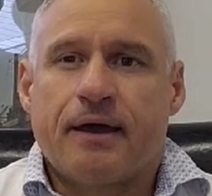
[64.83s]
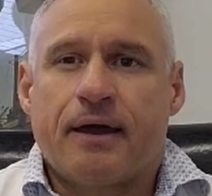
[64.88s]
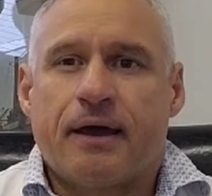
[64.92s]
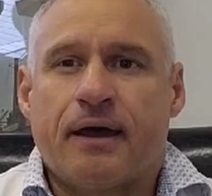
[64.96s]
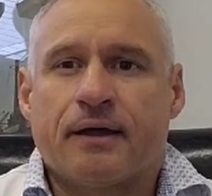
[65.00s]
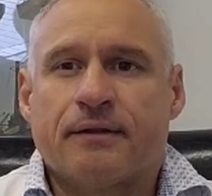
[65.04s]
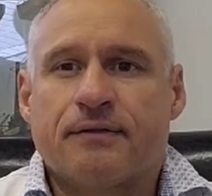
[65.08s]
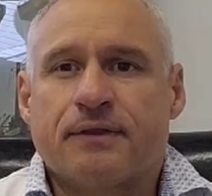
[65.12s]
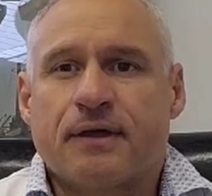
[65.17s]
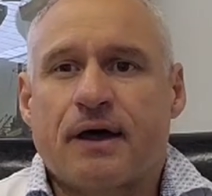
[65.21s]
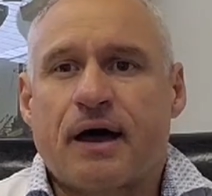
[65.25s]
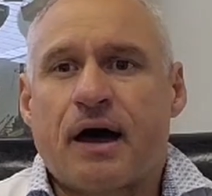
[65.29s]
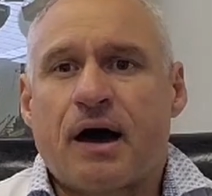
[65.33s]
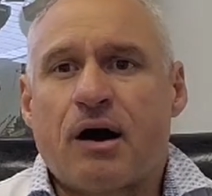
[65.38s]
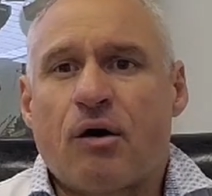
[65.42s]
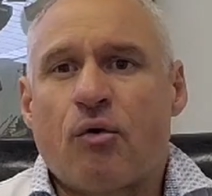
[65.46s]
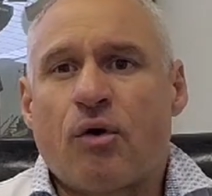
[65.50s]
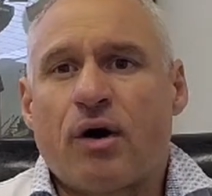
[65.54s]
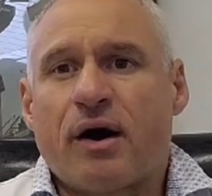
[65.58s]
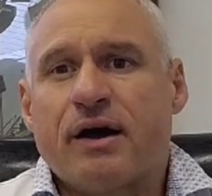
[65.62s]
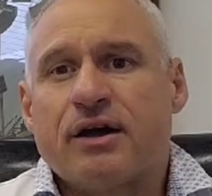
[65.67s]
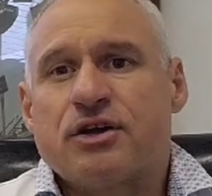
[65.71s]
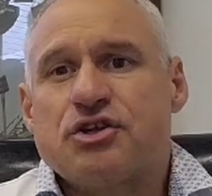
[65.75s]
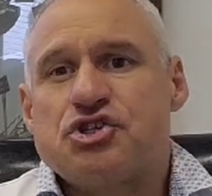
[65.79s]
And
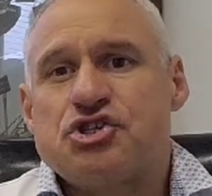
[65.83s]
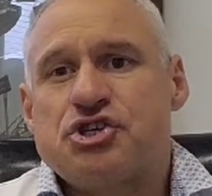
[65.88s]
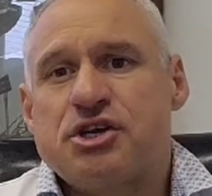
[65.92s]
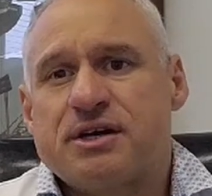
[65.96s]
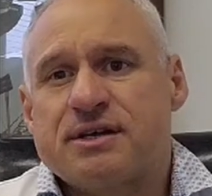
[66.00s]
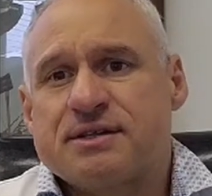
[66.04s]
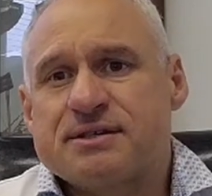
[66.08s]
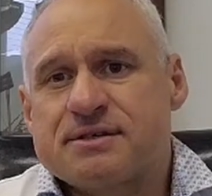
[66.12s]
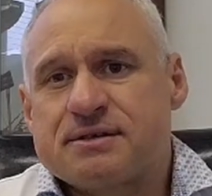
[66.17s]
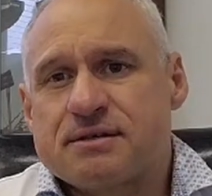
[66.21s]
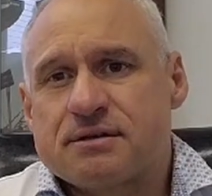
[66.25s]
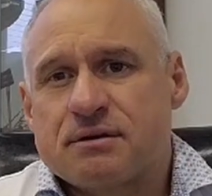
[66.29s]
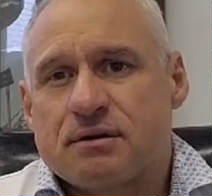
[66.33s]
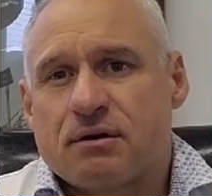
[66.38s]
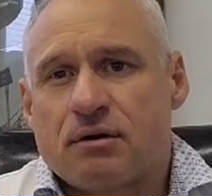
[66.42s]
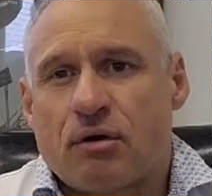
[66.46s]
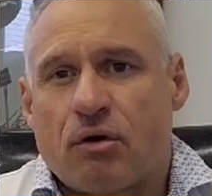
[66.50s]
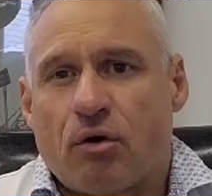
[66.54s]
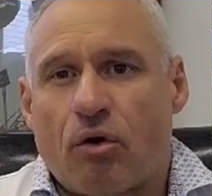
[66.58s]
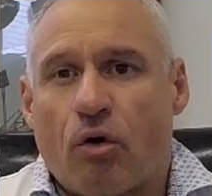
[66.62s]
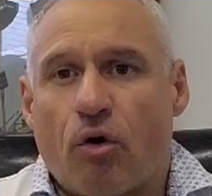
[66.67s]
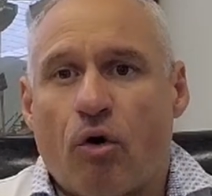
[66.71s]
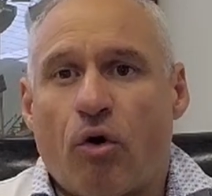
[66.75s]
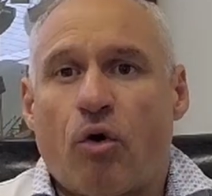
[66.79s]
our chance
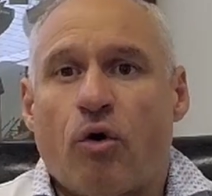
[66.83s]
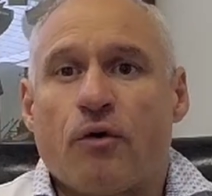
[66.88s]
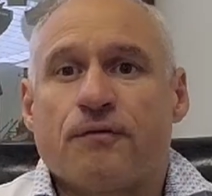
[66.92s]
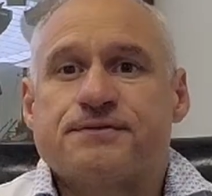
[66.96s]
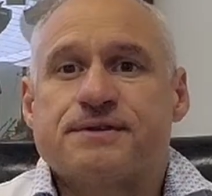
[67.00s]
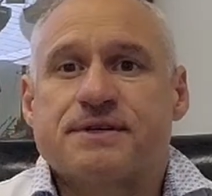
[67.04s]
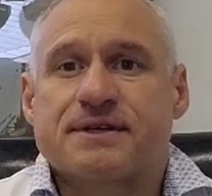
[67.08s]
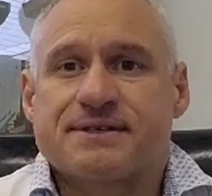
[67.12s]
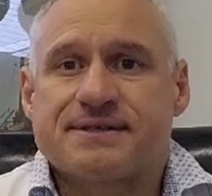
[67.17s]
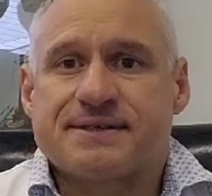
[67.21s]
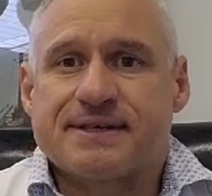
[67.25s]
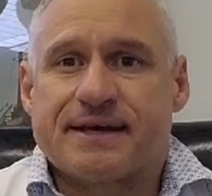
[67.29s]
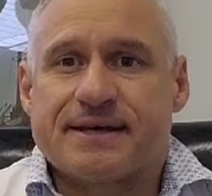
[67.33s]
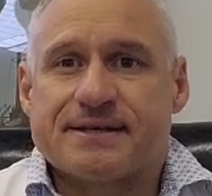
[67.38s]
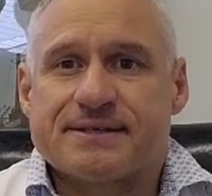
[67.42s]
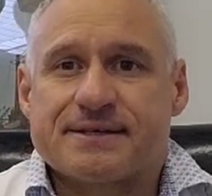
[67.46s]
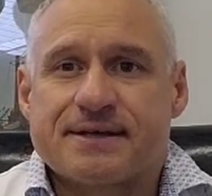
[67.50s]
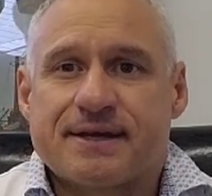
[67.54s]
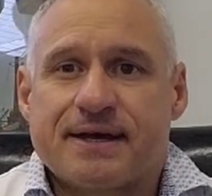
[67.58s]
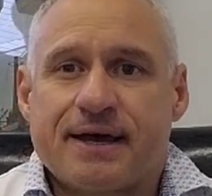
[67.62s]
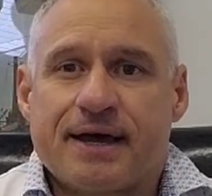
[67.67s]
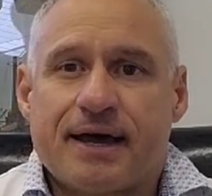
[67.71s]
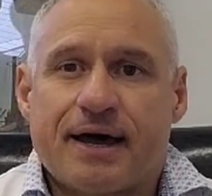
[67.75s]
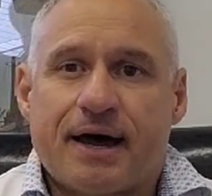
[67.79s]
of
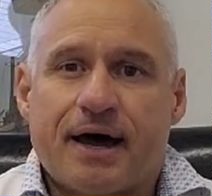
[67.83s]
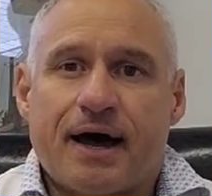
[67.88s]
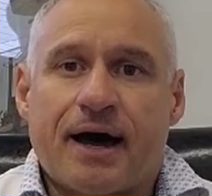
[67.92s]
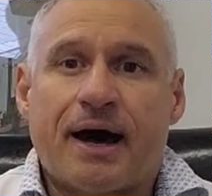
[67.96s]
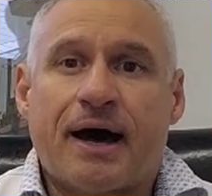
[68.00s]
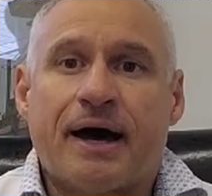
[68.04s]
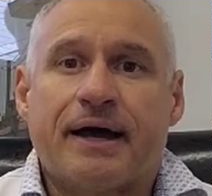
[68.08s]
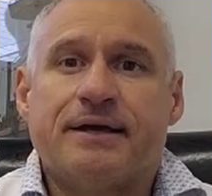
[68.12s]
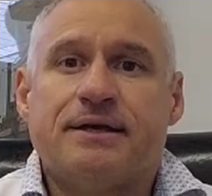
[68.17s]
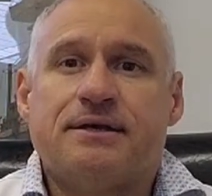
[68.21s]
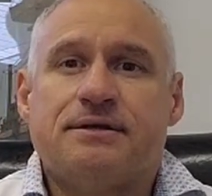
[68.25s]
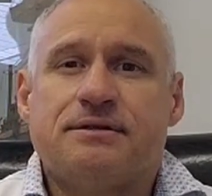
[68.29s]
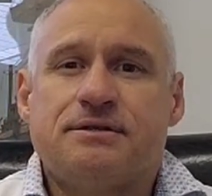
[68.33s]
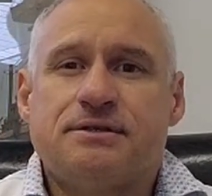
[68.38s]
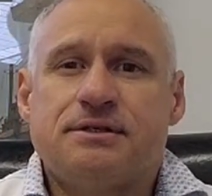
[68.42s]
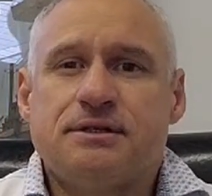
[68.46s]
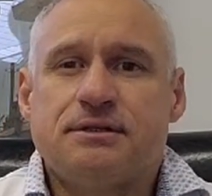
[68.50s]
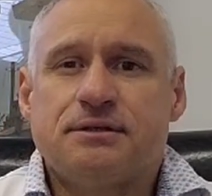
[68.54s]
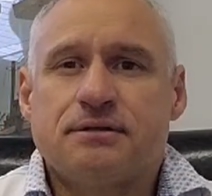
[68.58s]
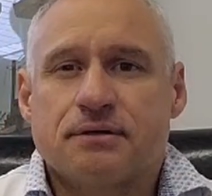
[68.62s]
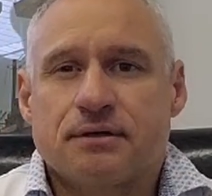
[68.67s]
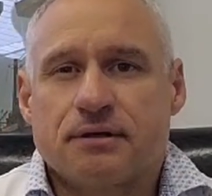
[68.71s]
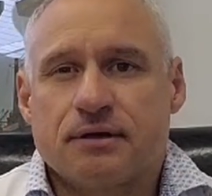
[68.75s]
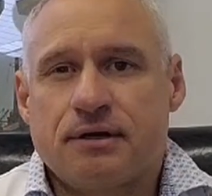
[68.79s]
success are
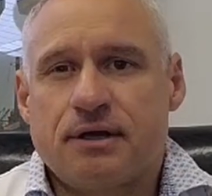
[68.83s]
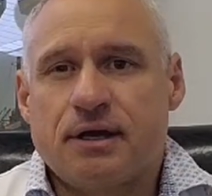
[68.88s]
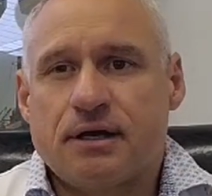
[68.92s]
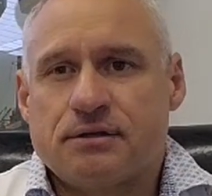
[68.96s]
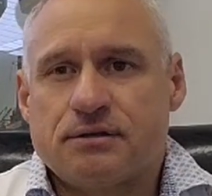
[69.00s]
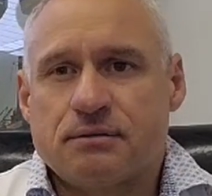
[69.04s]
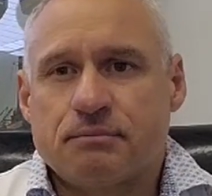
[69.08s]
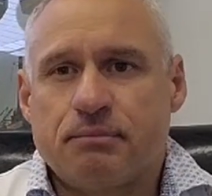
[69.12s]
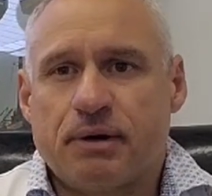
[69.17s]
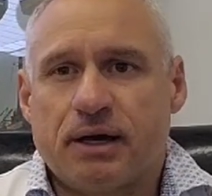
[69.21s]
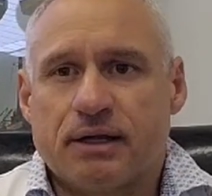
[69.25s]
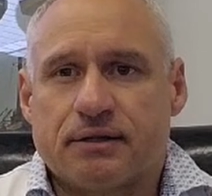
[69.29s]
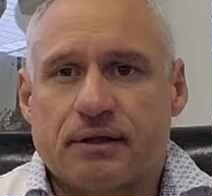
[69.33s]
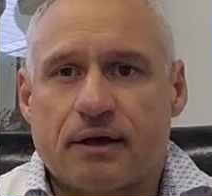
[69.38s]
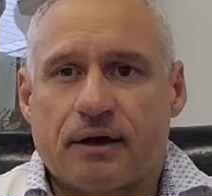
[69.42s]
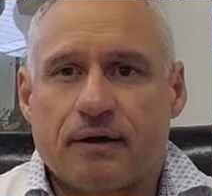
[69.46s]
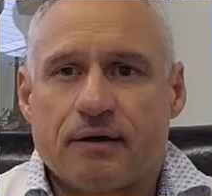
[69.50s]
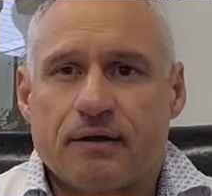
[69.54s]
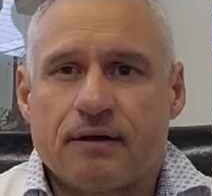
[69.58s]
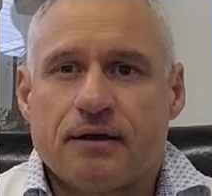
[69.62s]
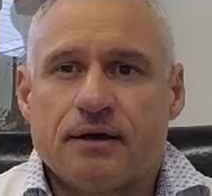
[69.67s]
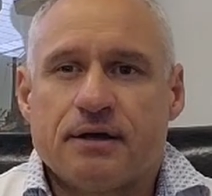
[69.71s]
indeed getting better.